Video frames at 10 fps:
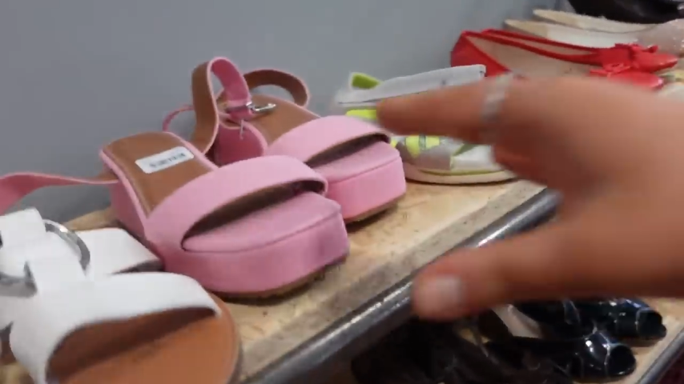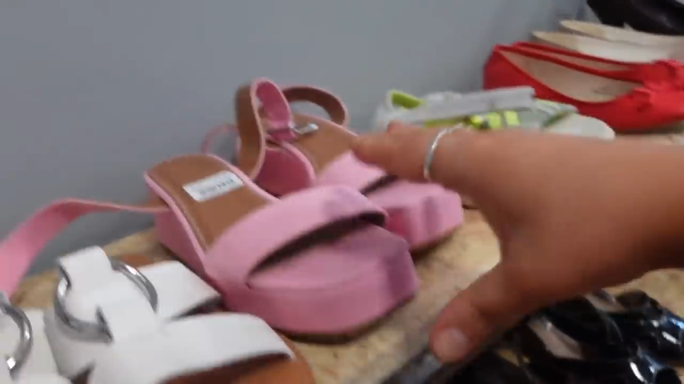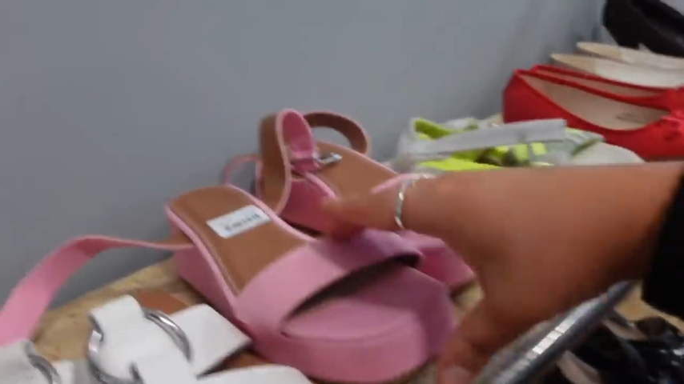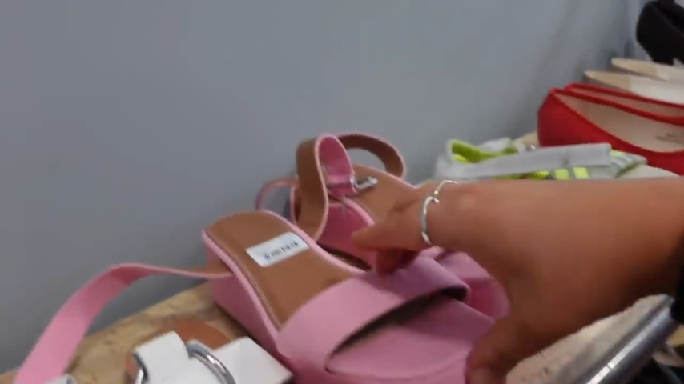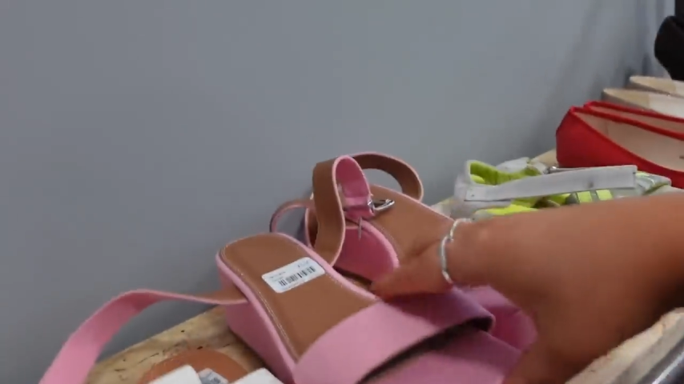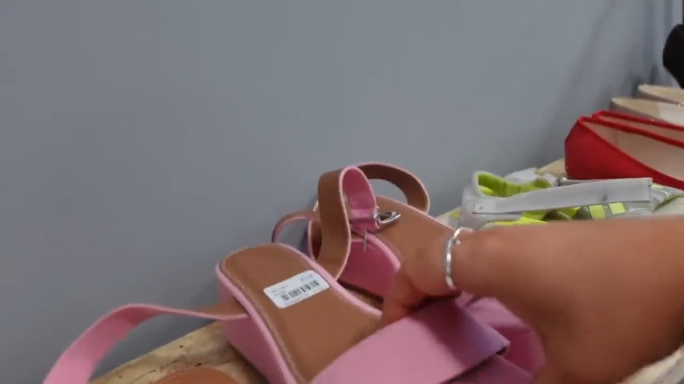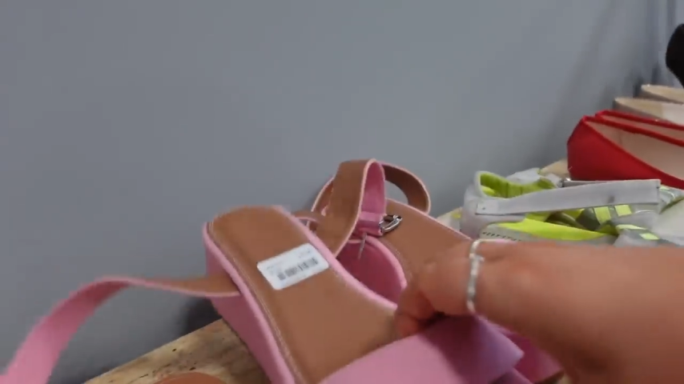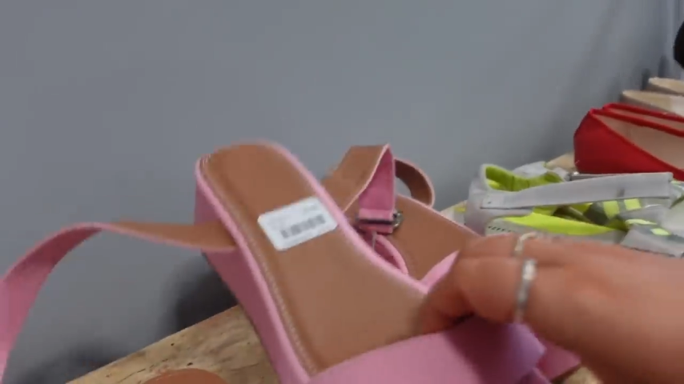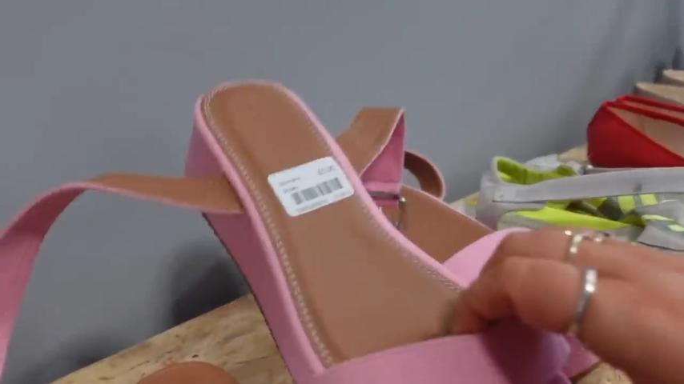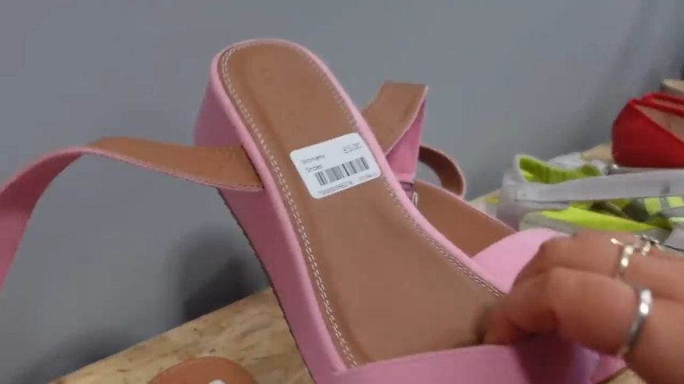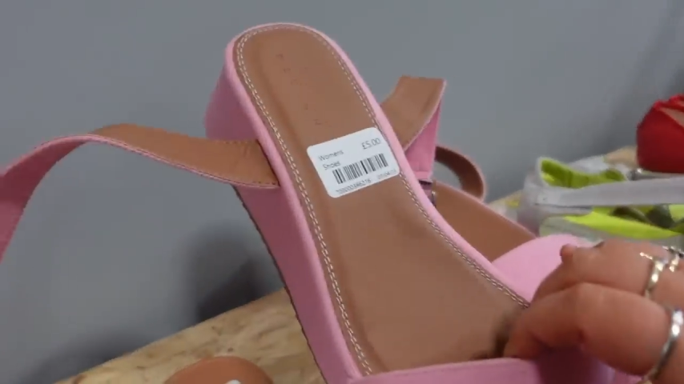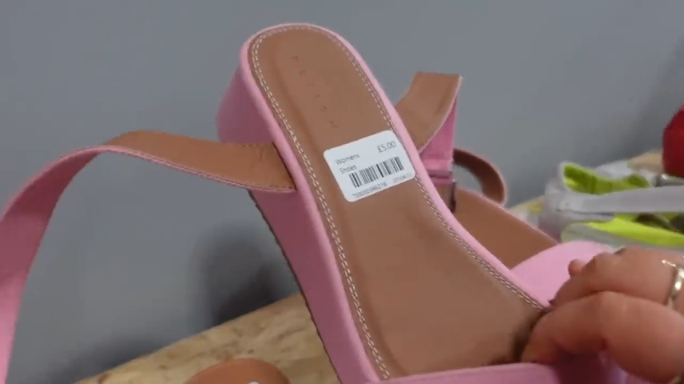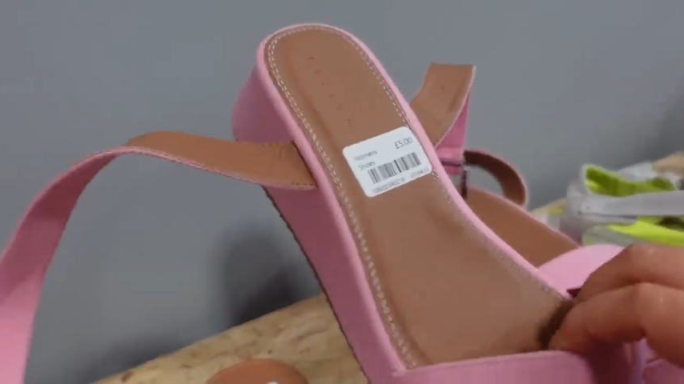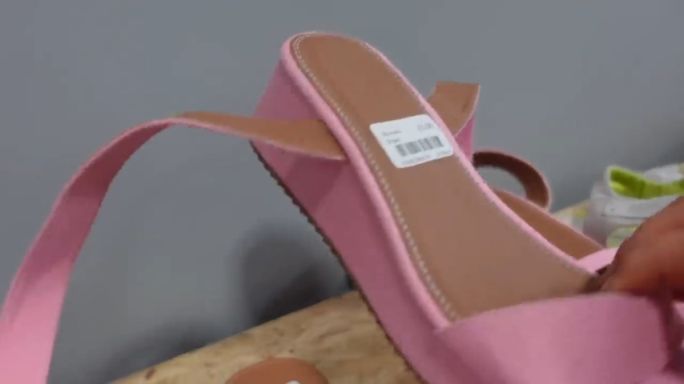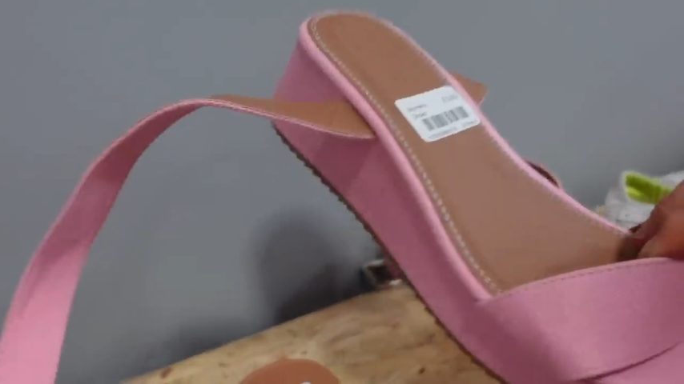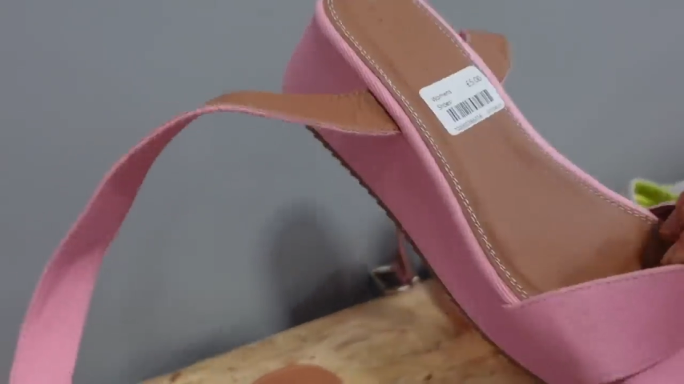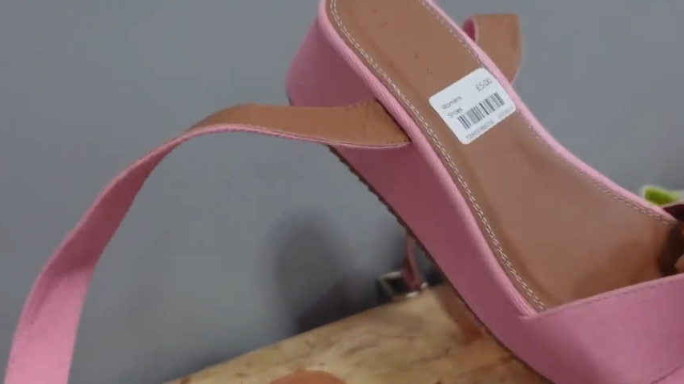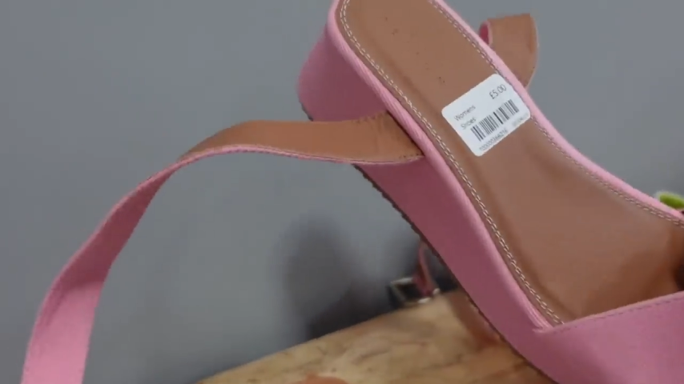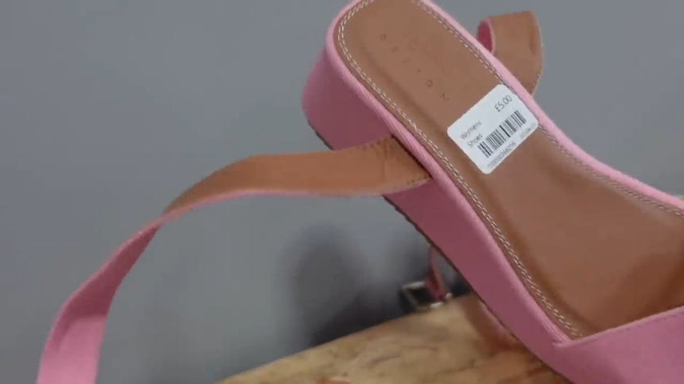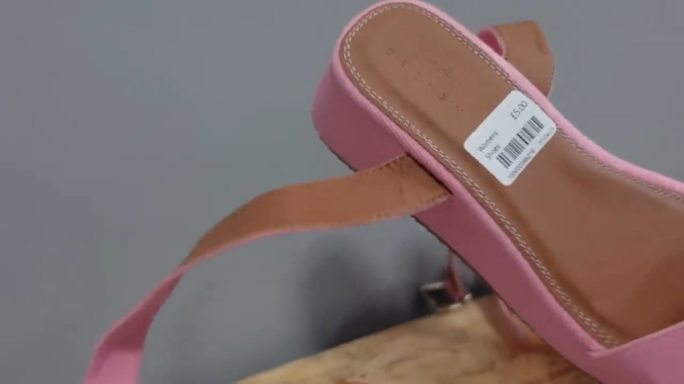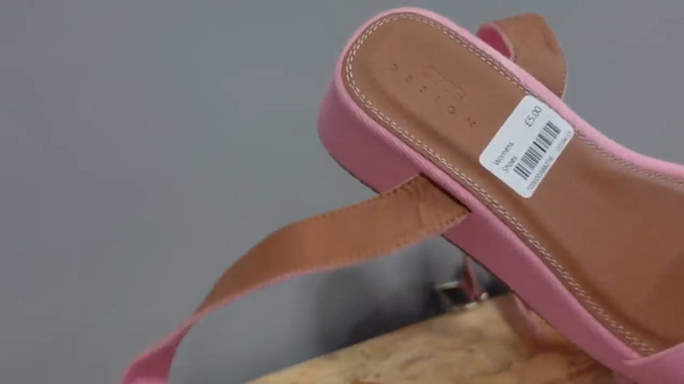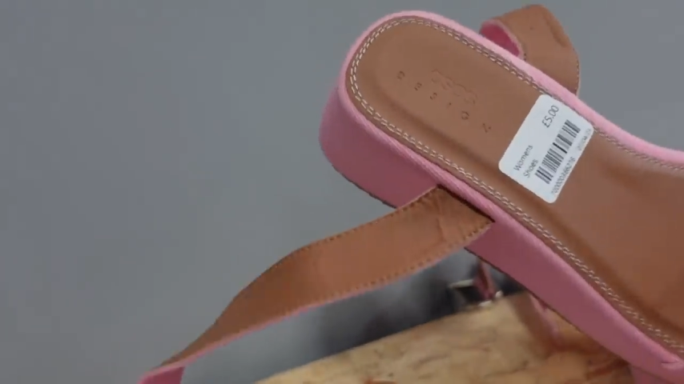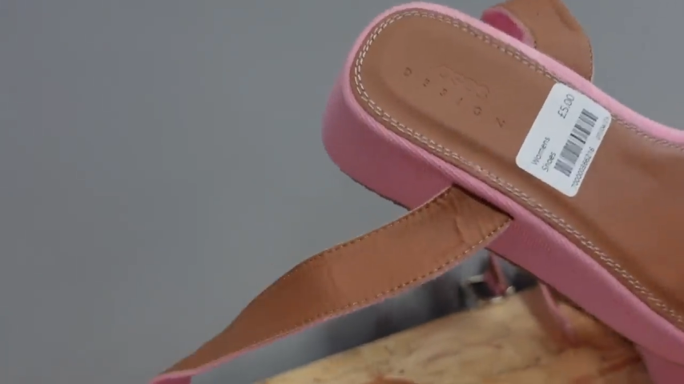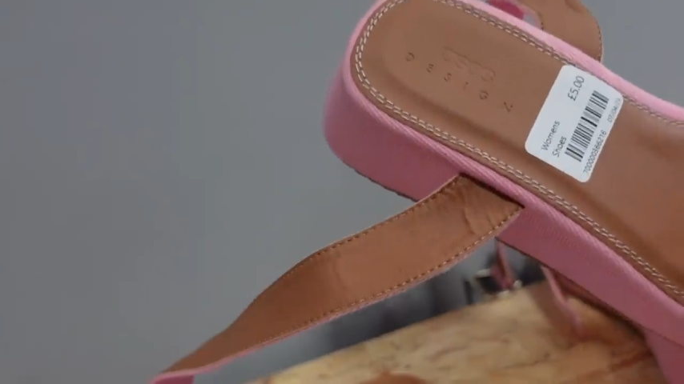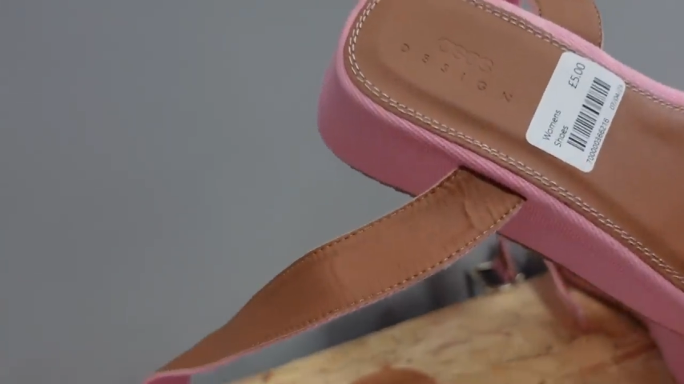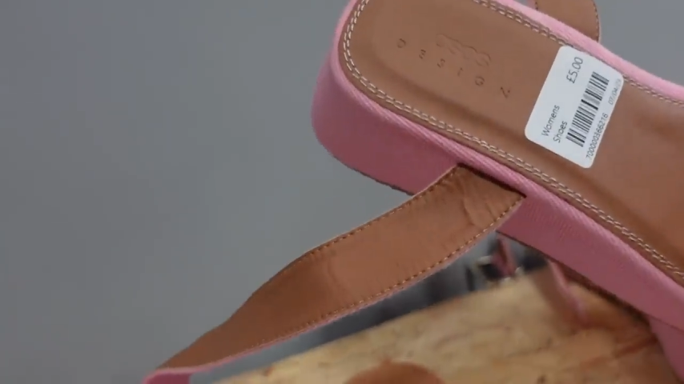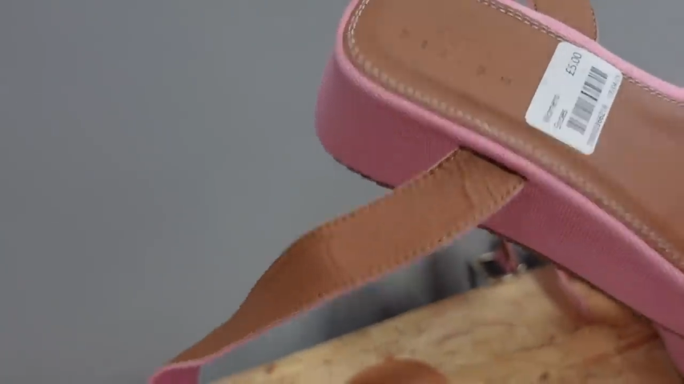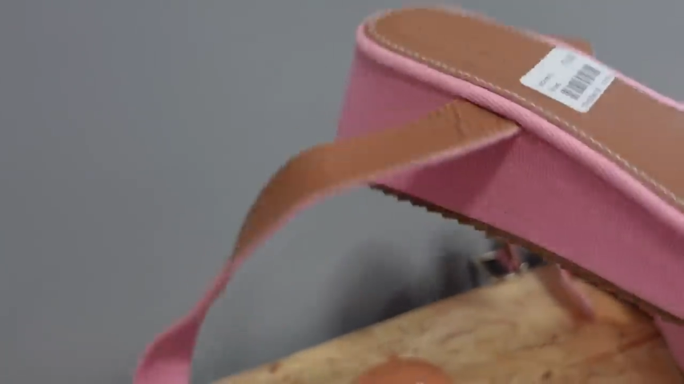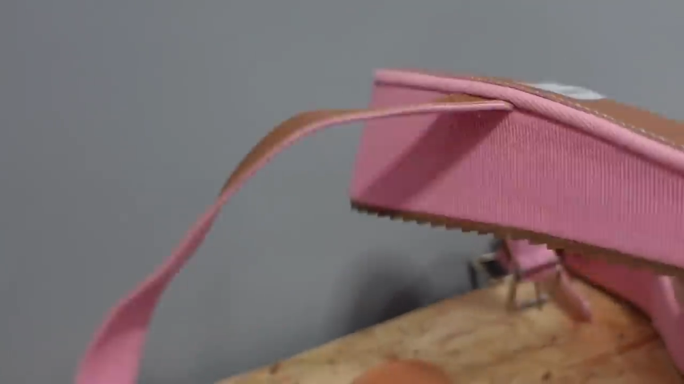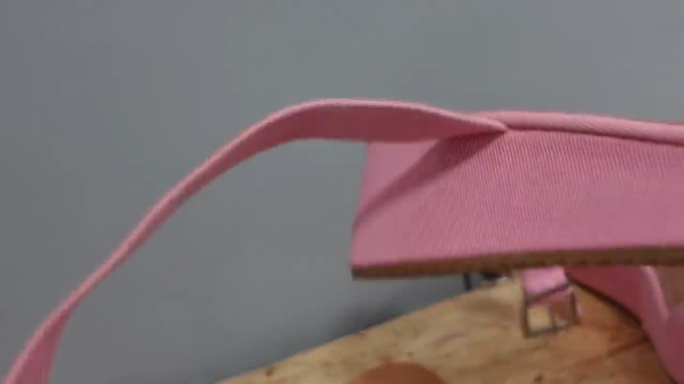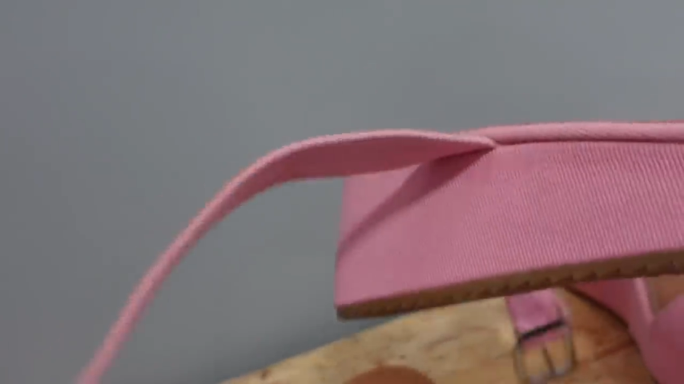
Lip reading: No face is visible, so there are no lips to read.